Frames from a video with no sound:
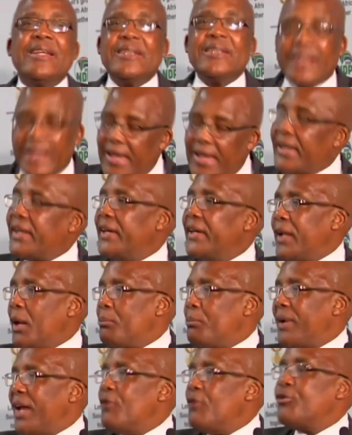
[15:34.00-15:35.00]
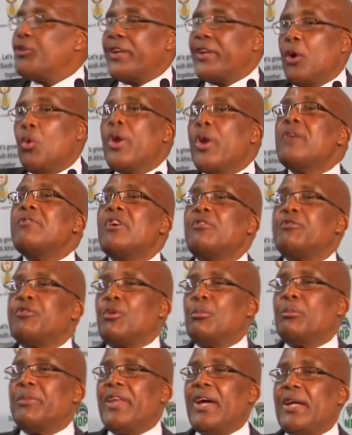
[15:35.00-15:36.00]
they can apply for a waiver
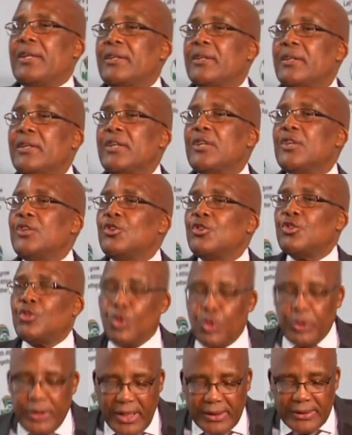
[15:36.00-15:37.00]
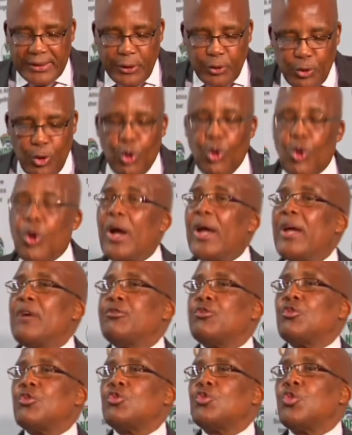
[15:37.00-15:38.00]
from that so that they no longer
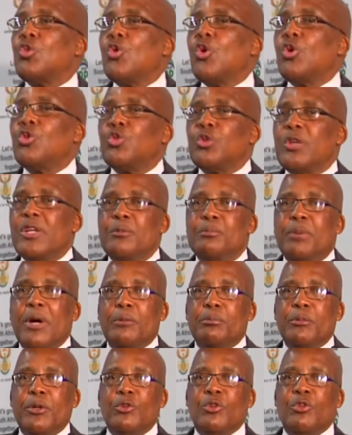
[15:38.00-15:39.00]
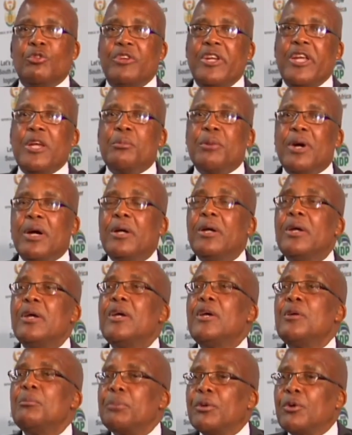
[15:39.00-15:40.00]
have to go to the Department of Labor.
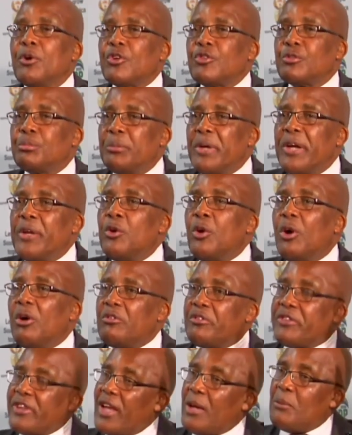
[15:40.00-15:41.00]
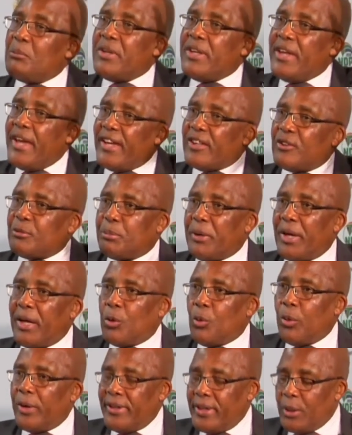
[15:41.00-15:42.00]
Because many of them, years
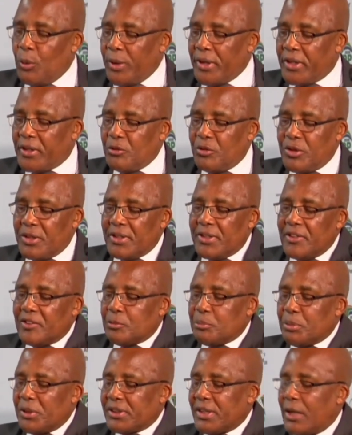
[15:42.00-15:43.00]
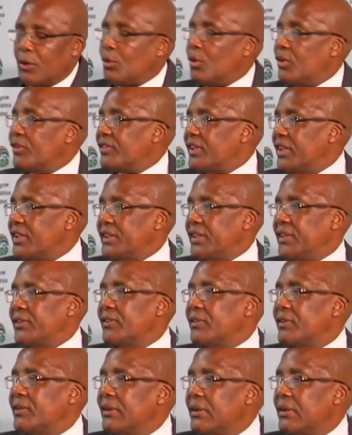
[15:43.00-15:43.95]
back, when they were given these special concessions,